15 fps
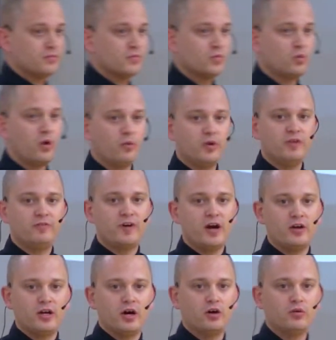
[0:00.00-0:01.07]
what we
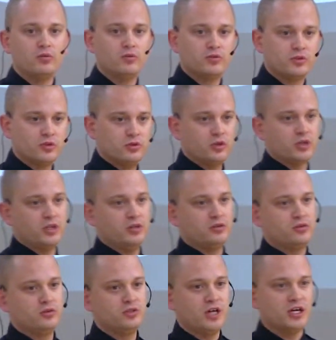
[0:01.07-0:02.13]
found out through looking
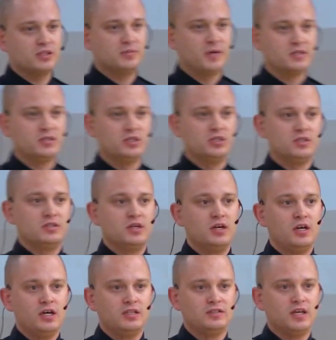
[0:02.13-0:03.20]
through text messages
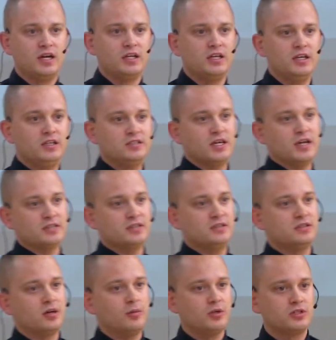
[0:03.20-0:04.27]
is that he texted
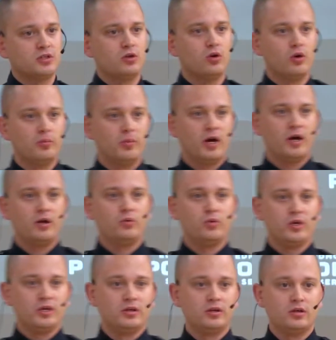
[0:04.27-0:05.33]
someone to go and buy
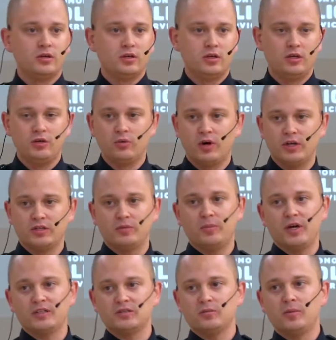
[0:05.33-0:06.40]
weed. He wanted to
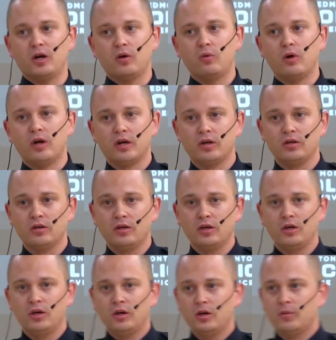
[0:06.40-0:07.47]
buy some marijuana.
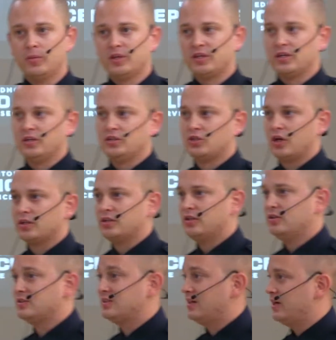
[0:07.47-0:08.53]
But the drug
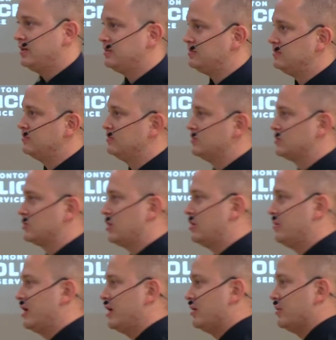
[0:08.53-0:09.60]
dealer said,
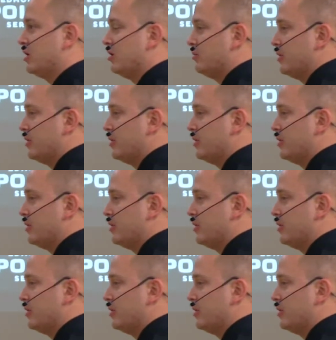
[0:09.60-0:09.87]
sorry man, I'm out of